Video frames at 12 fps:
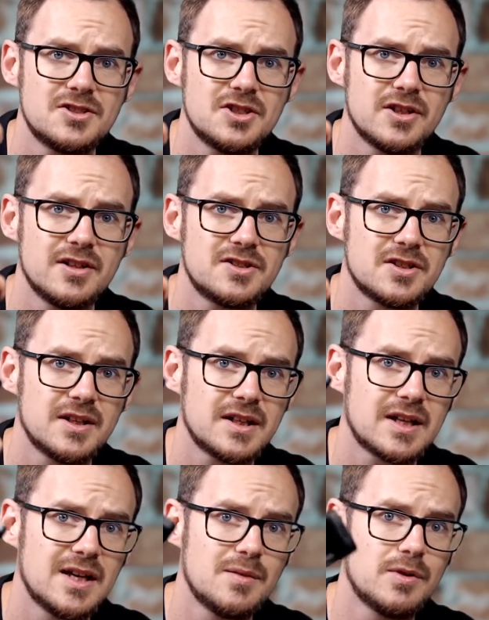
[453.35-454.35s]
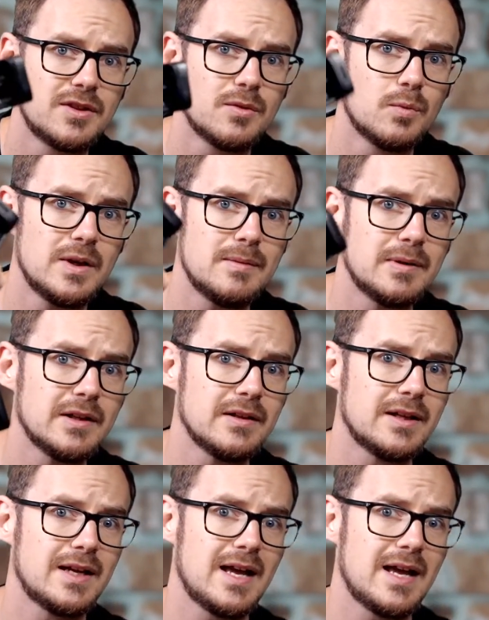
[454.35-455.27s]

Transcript: charger that came with the Weebill